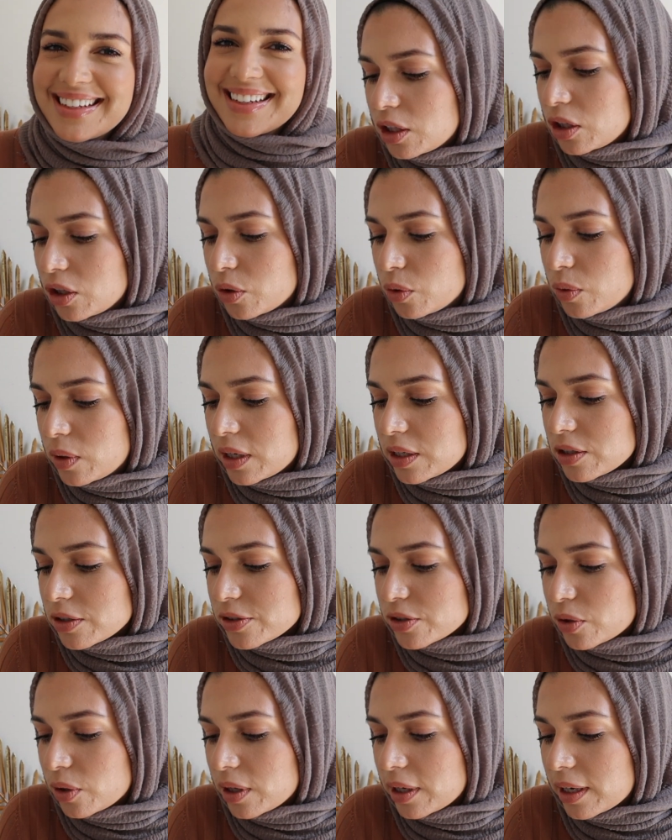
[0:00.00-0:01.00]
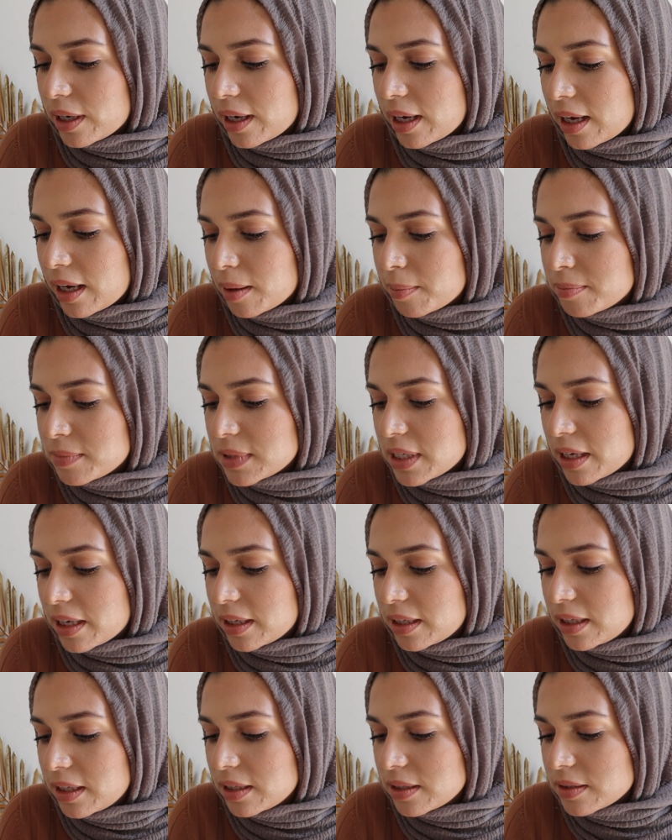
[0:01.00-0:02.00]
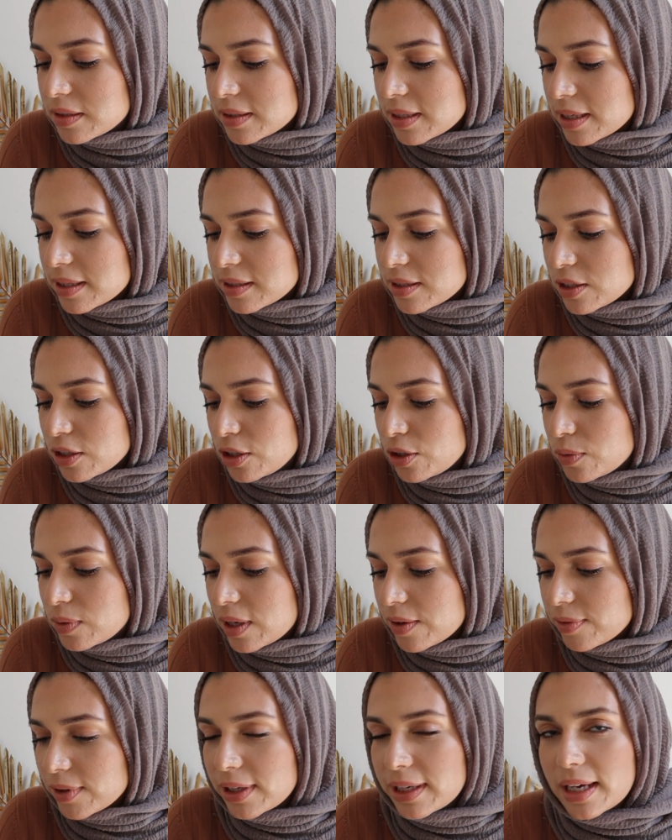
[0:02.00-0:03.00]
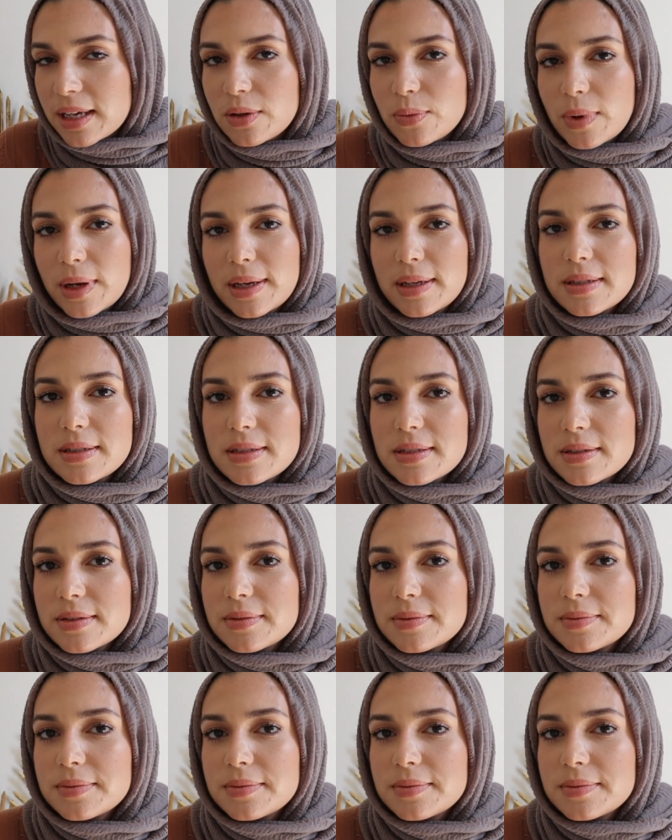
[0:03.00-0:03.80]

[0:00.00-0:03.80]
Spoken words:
U_Hamdani says, you never gain weight.